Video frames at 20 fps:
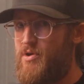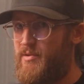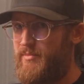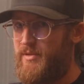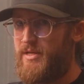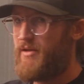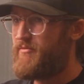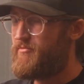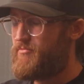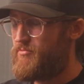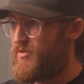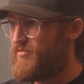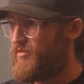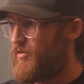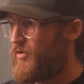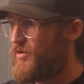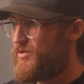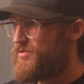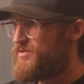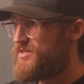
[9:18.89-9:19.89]
I mean, we've
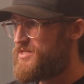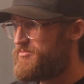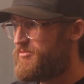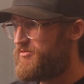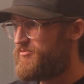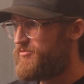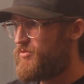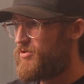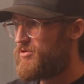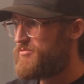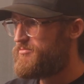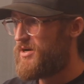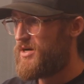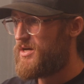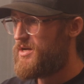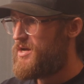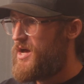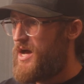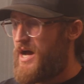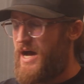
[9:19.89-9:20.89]
all heard this before,
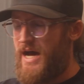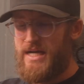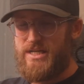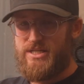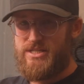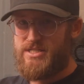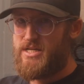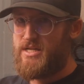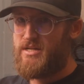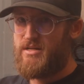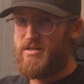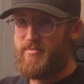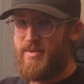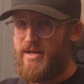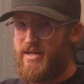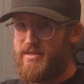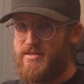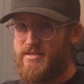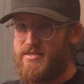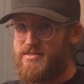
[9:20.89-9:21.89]
but I just needed to
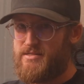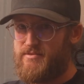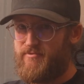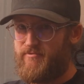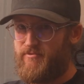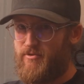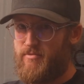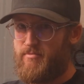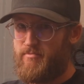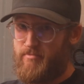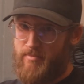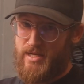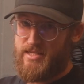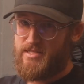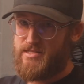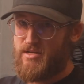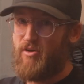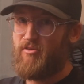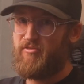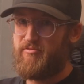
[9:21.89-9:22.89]
make this for
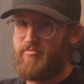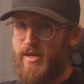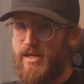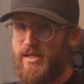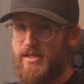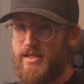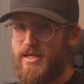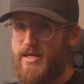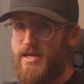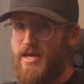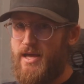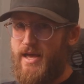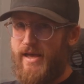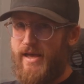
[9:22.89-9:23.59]
myself mainly.